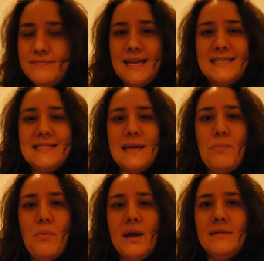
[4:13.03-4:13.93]
That's
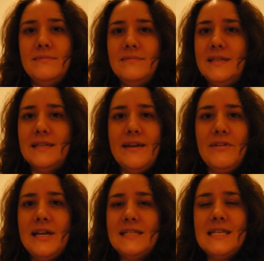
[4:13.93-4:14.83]
step one. You'll
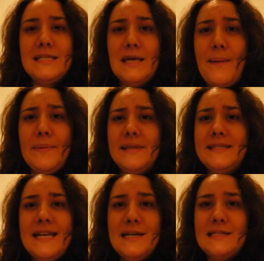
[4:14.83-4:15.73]
never get to the top of the
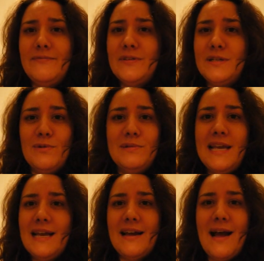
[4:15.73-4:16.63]
stairs if you don't
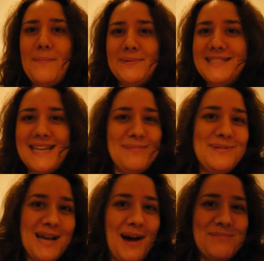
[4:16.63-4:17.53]
take a couple
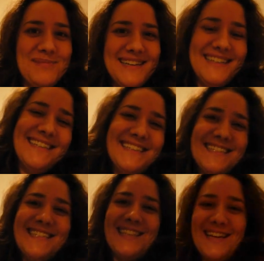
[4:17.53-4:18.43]
steps up.
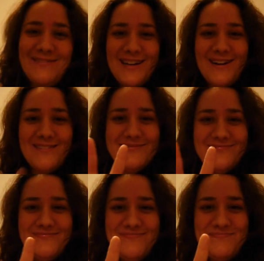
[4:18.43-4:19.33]
So there we go.
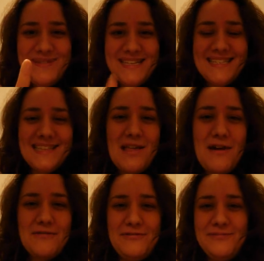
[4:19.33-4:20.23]
Peace and love.